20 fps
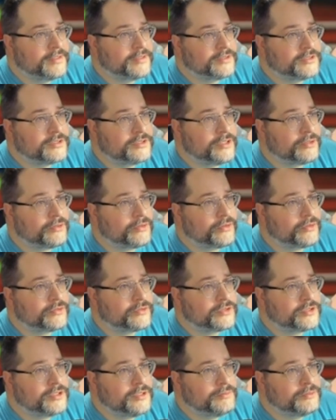Still,
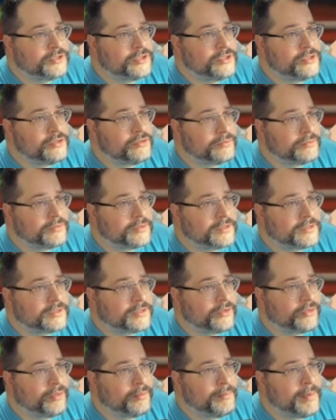Earth seems doomed
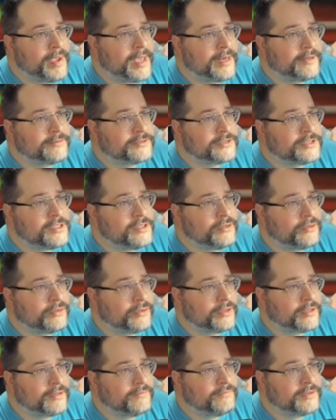until the Man of Steel
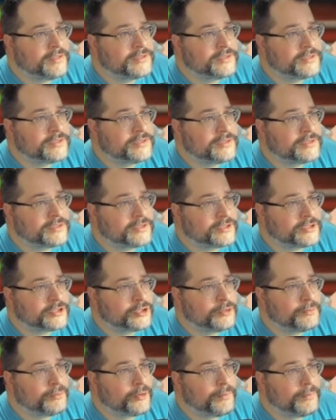convinces the
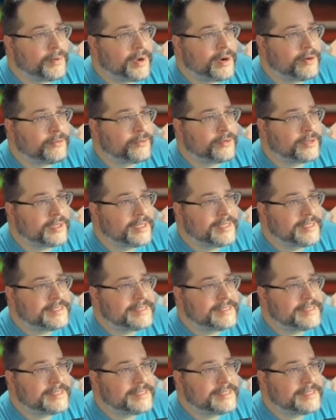super-powered